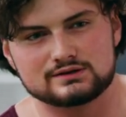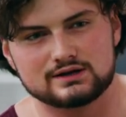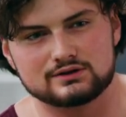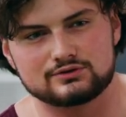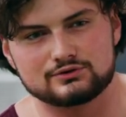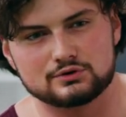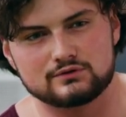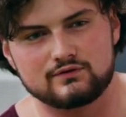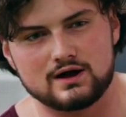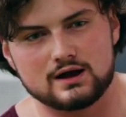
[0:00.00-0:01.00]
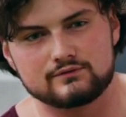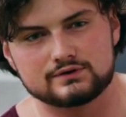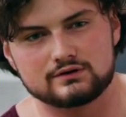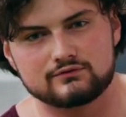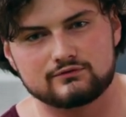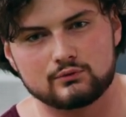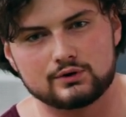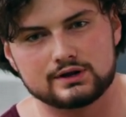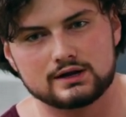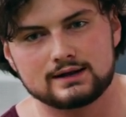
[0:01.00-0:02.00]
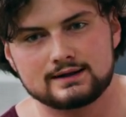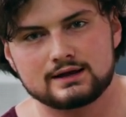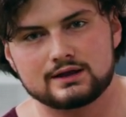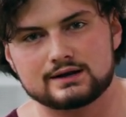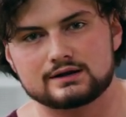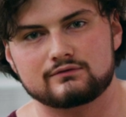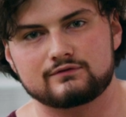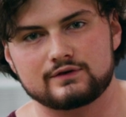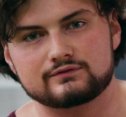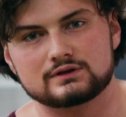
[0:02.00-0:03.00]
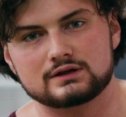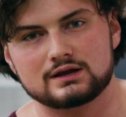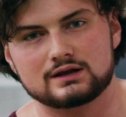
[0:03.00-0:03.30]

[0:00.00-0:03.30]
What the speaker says: I did like a 35, I did a 40, and I did a 50,